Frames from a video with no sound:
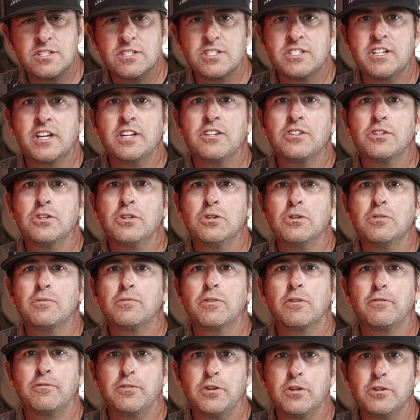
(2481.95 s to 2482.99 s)
Stay
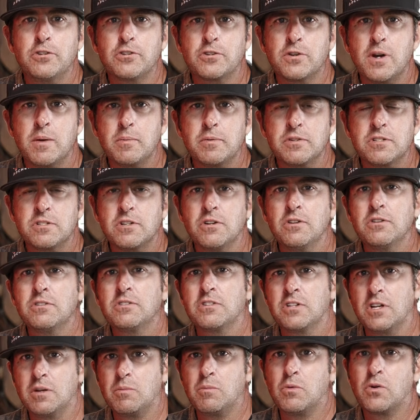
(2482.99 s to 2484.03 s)
tuned for future
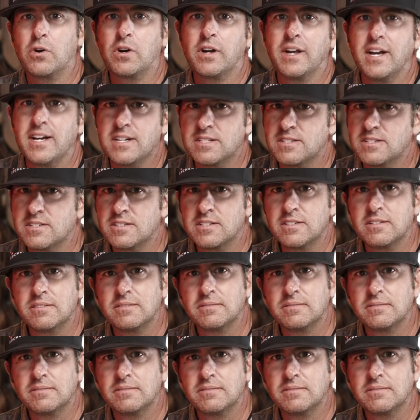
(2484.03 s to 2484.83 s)
episodes and more guests.